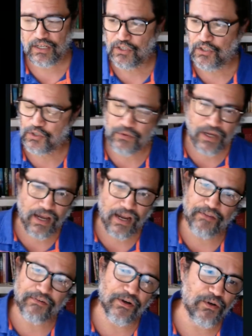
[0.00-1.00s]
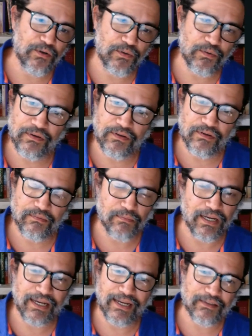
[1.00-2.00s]
Do not throw
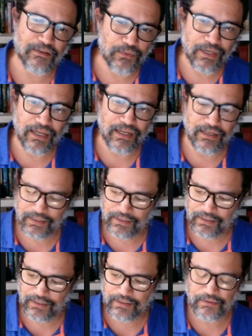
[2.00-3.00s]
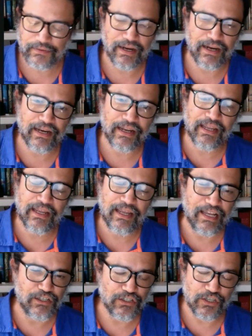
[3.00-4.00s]
money at the wind, right,
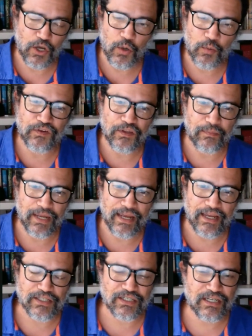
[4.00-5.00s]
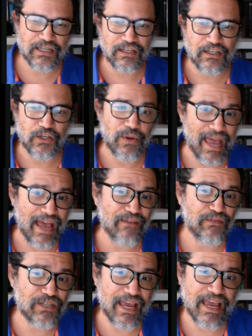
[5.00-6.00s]
and just hope for the best. You
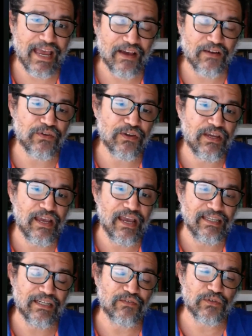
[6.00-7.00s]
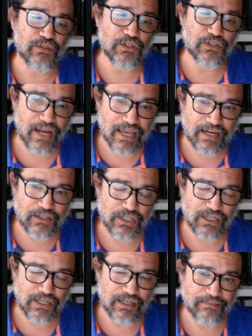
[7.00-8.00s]
have to have a different
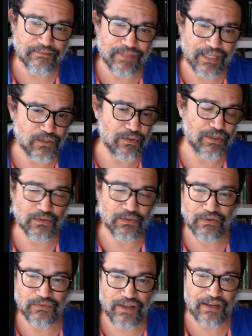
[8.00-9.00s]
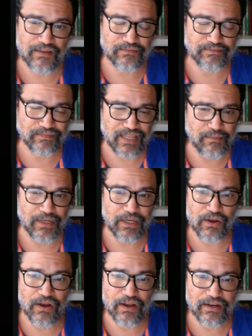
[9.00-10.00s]
strategy in 2025 and
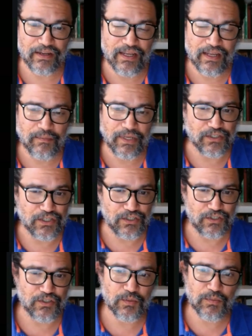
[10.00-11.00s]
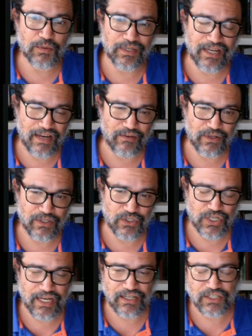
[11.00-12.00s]
beyond because consumer behavior has
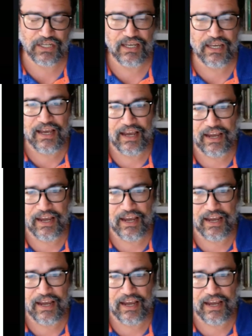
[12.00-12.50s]
changed. I